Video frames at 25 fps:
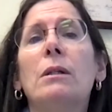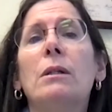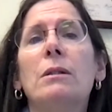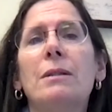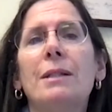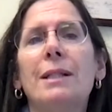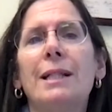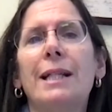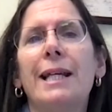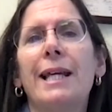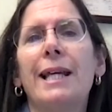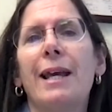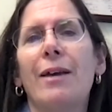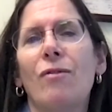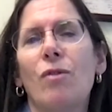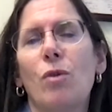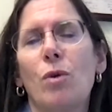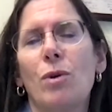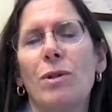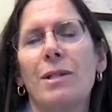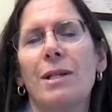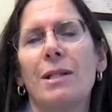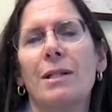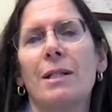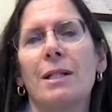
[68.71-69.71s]

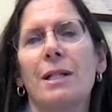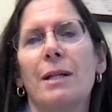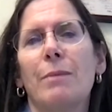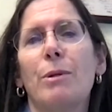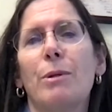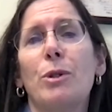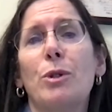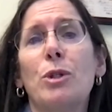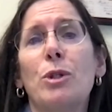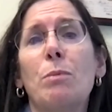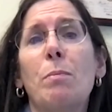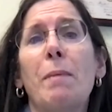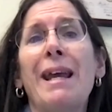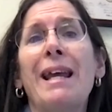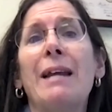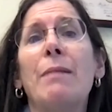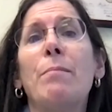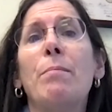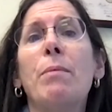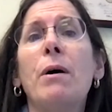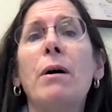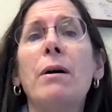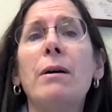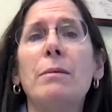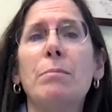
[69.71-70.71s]
CDK4/6 inhibitors may
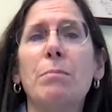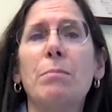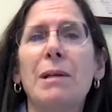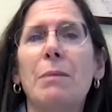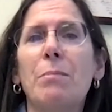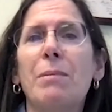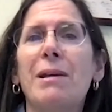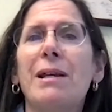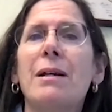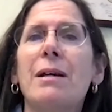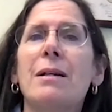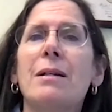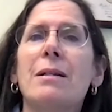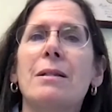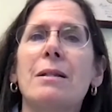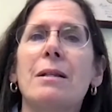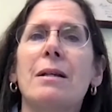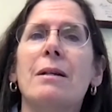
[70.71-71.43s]
in part be because